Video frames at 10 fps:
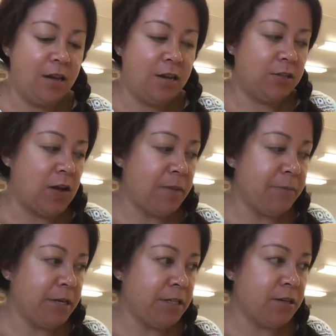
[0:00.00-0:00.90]
So I'm
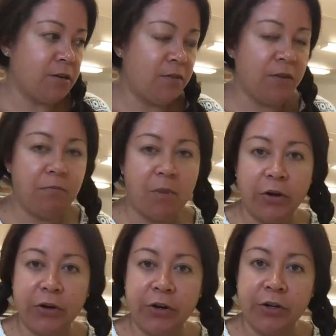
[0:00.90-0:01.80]
gonna start off in
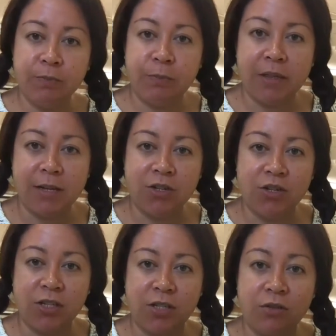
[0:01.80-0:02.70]
marker, but that's
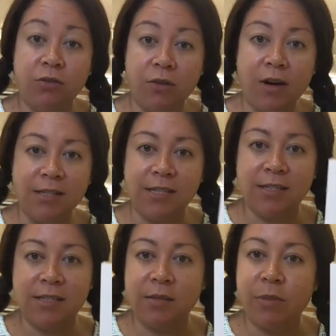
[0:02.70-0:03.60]
just so you guys can
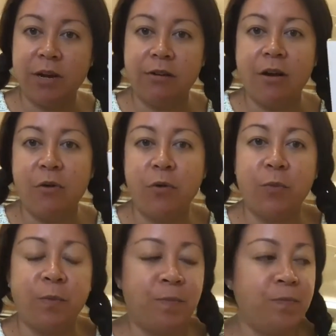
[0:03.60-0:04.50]
see better at
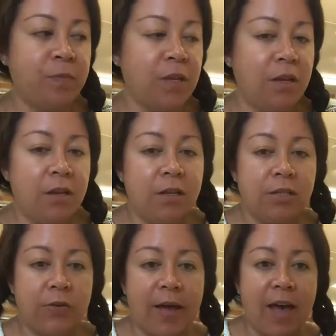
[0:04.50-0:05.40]
home.
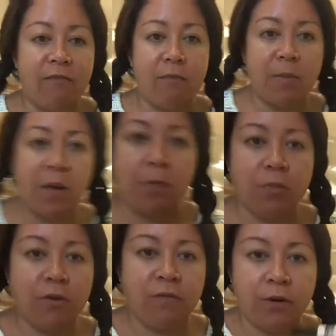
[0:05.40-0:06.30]
So I have my
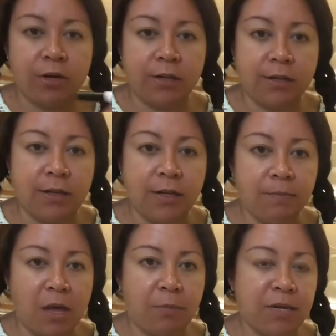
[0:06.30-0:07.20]
paper vertically
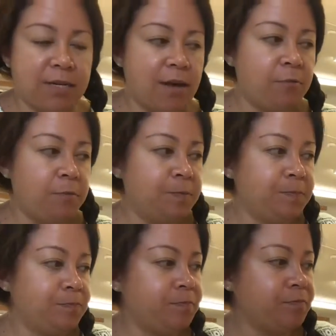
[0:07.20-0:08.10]
up and down.
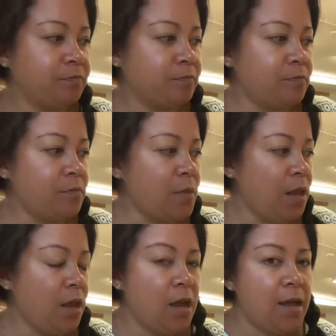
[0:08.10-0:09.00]

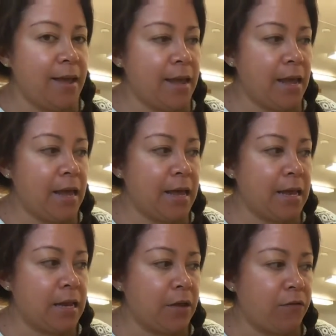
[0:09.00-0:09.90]

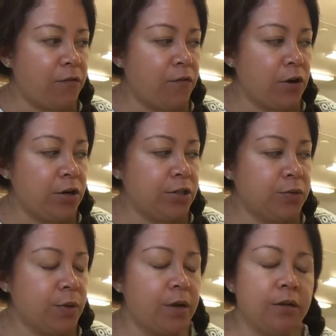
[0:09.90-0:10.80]
And first
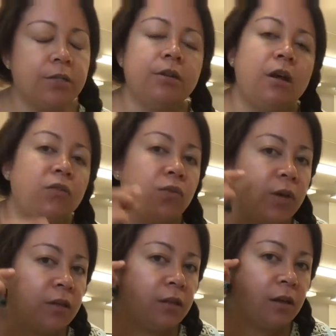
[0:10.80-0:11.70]
we're gonna start off
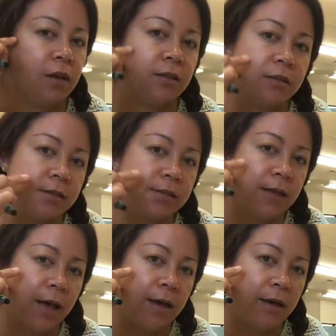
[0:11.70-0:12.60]
with the
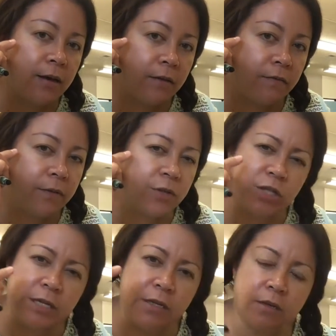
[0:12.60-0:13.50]
side of the
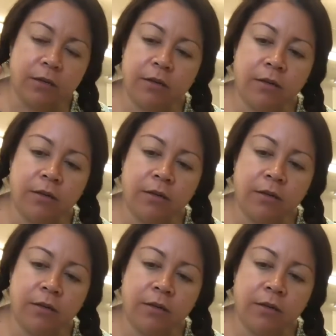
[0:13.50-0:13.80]
cheek.